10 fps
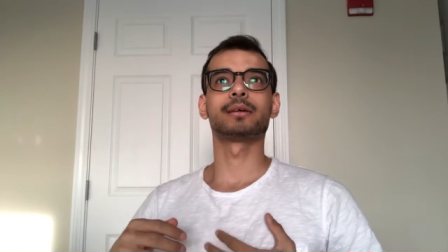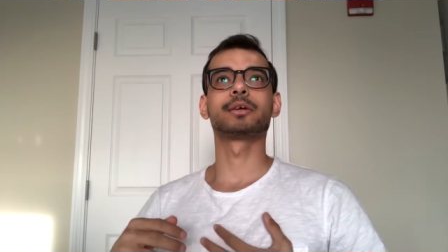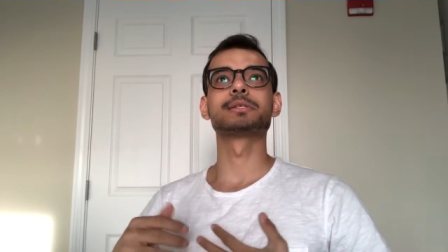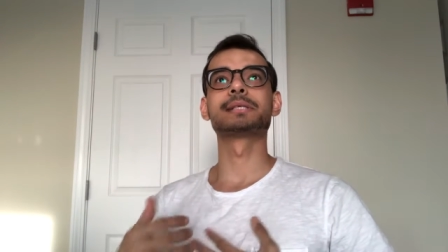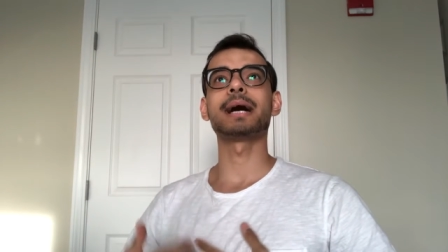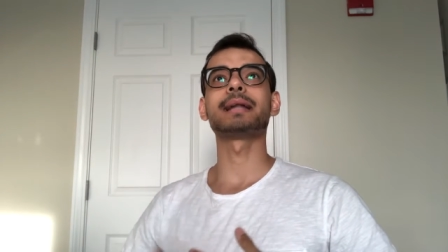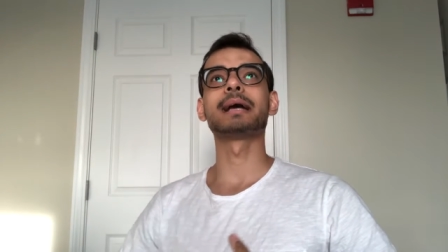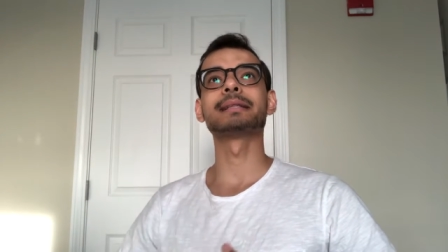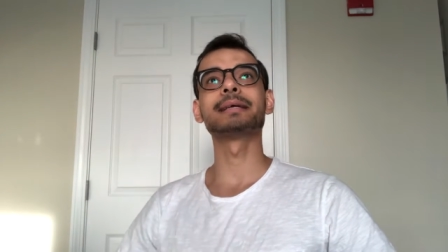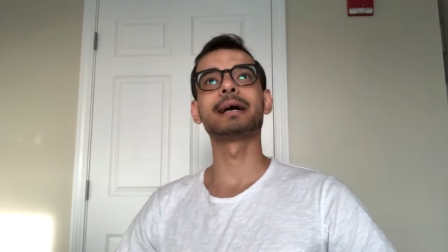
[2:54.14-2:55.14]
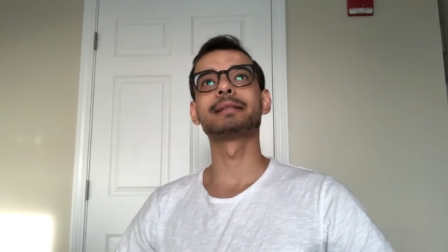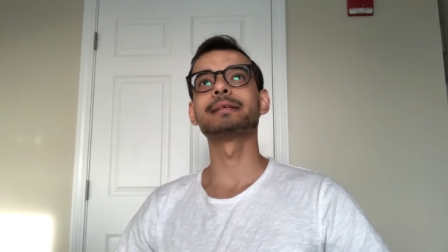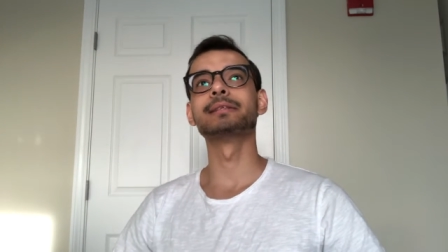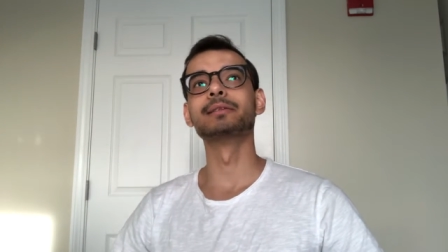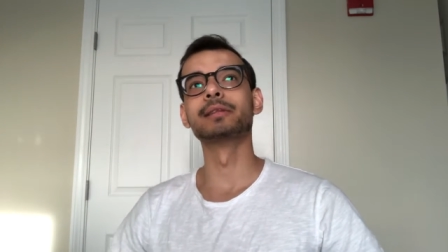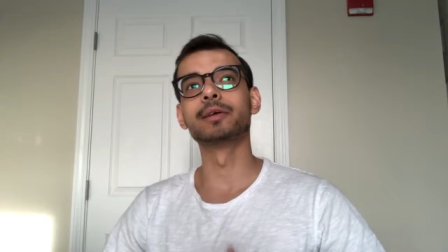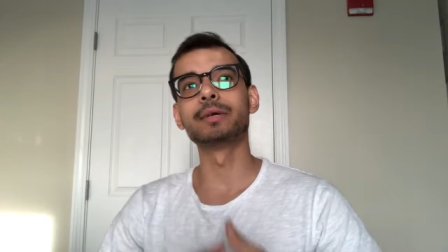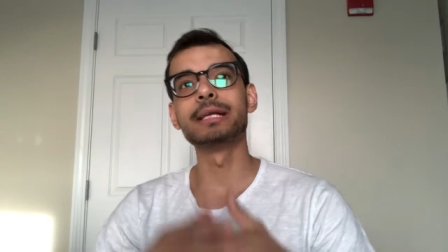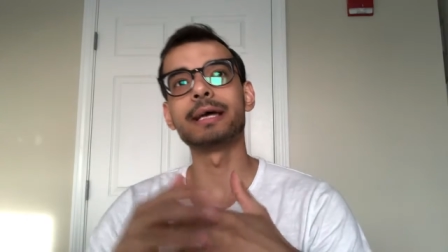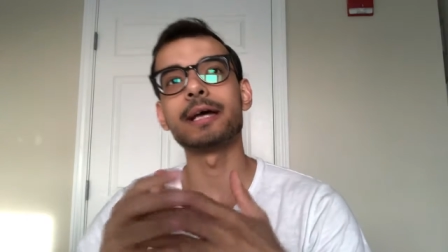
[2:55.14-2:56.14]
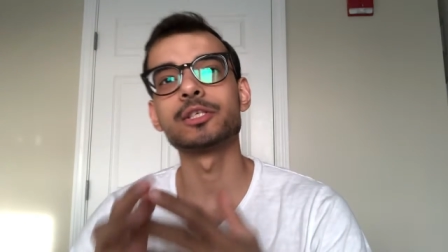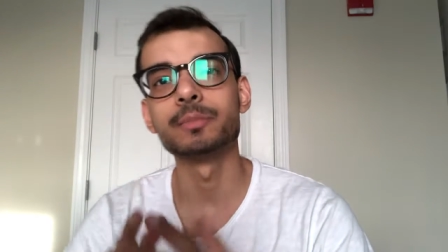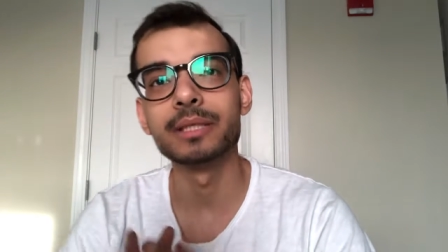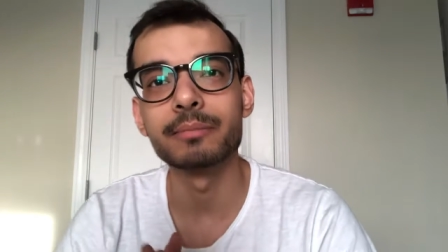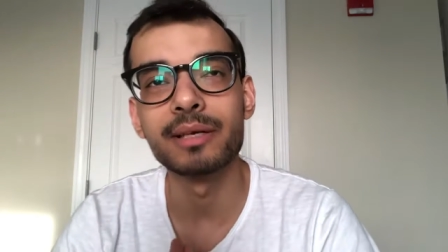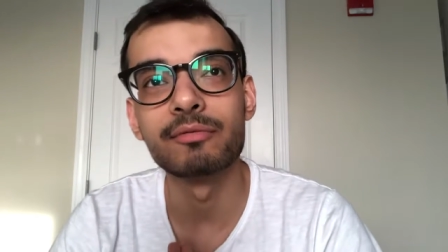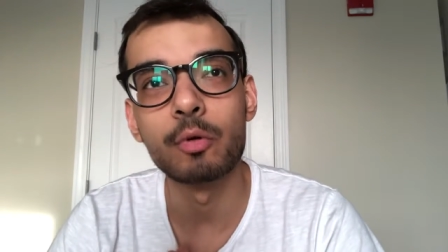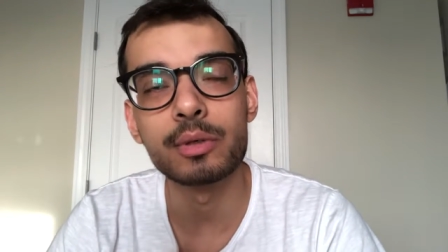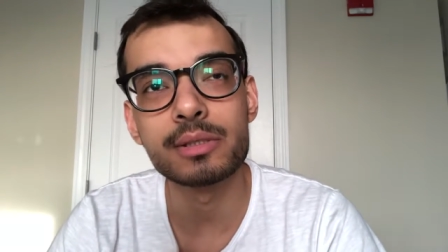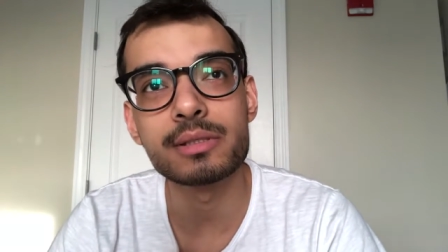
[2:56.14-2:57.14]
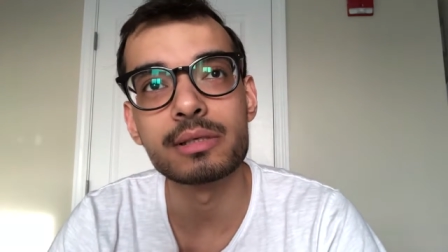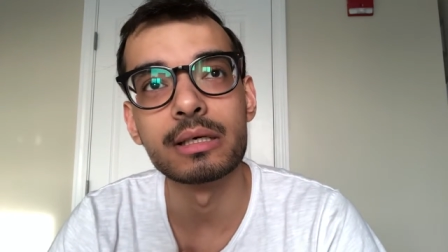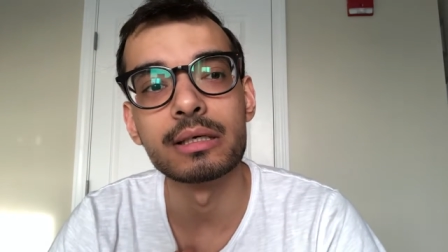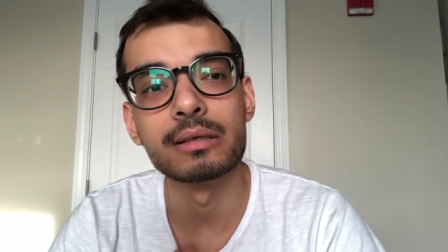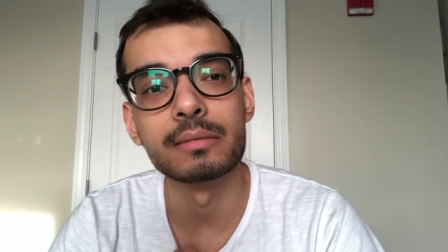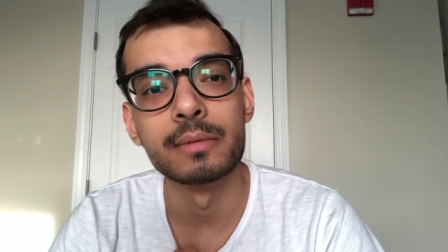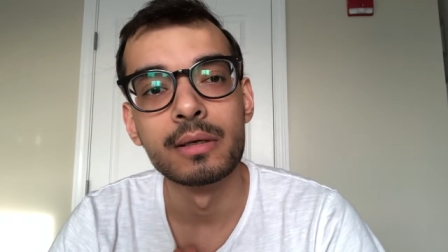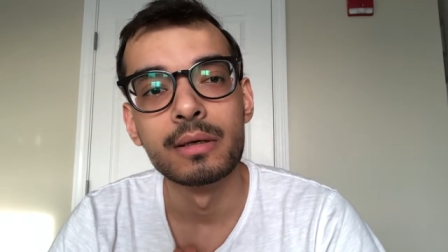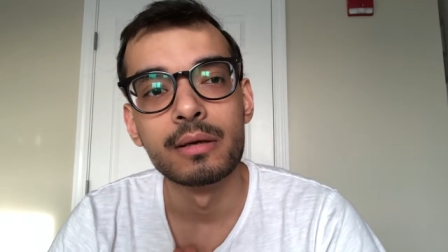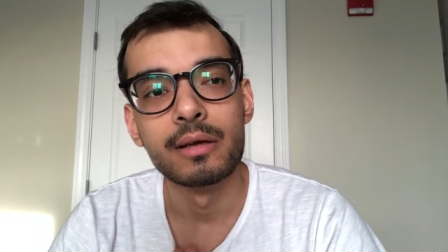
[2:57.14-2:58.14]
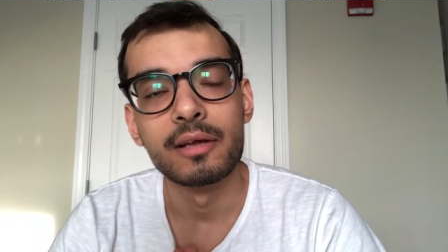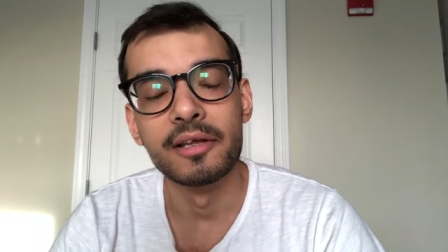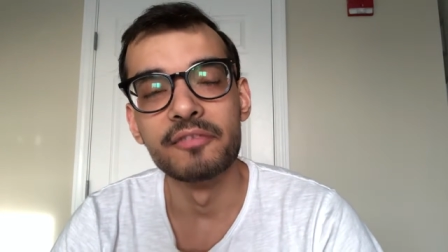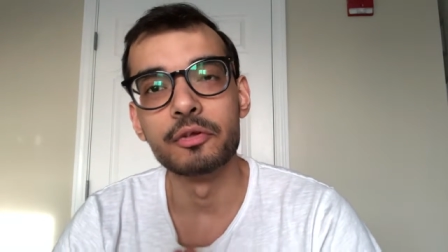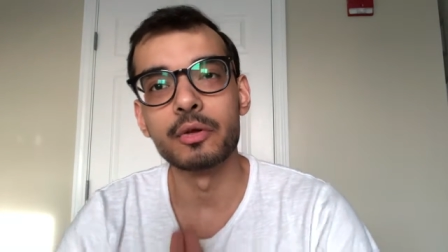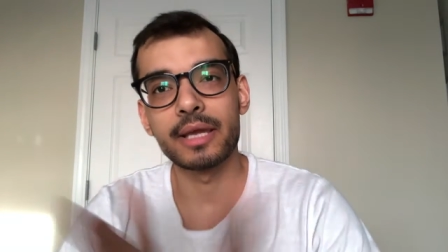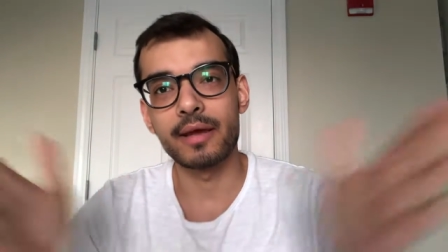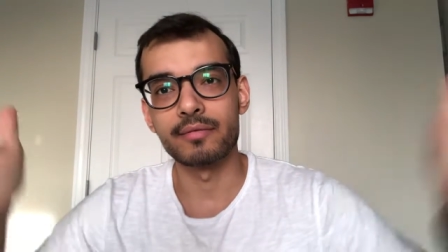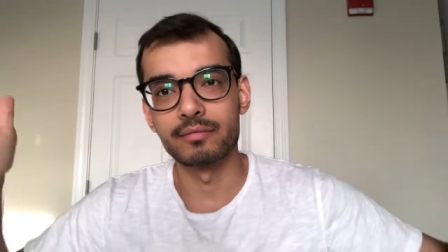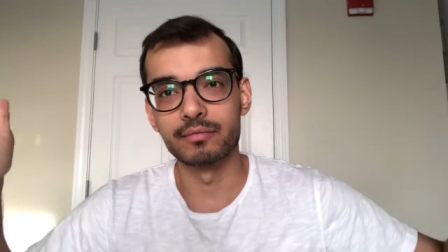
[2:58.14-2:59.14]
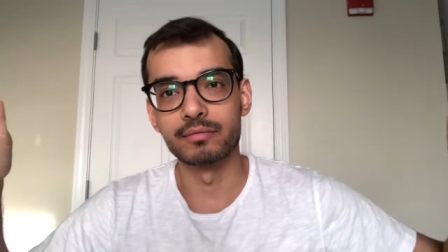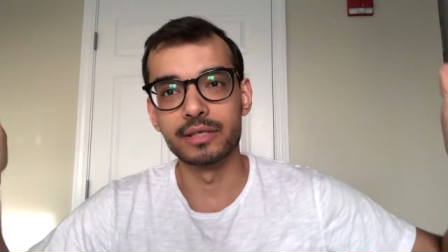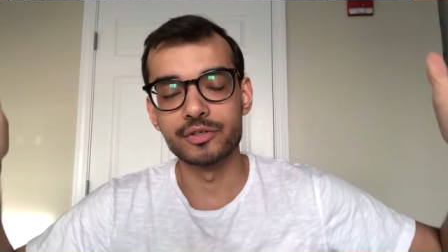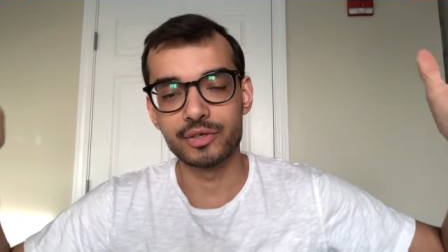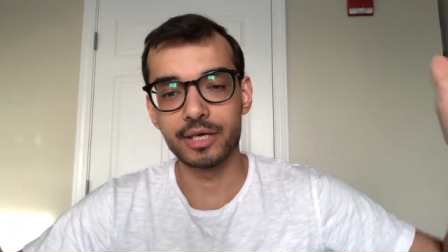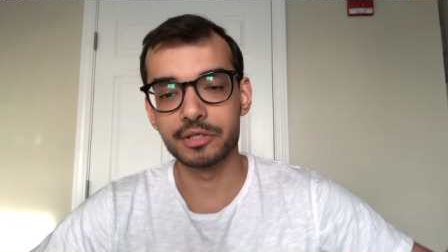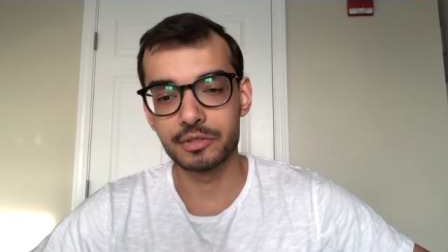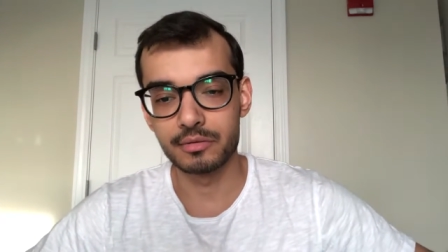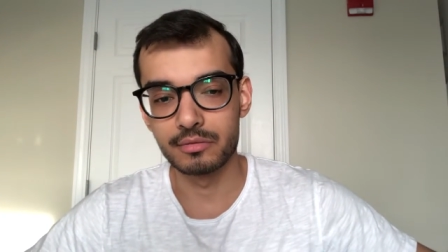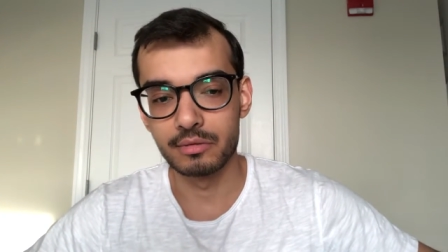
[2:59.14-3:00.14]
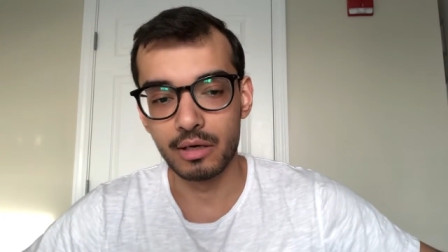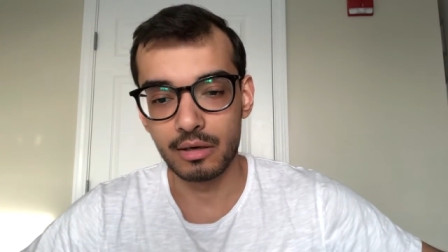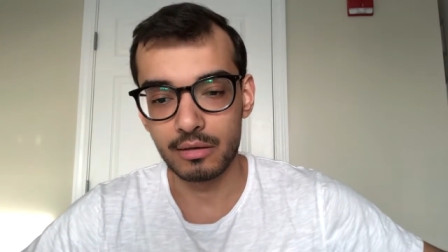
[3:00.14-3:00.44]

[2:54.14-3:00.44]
because that I think there really has to be a big focus. If you look at the education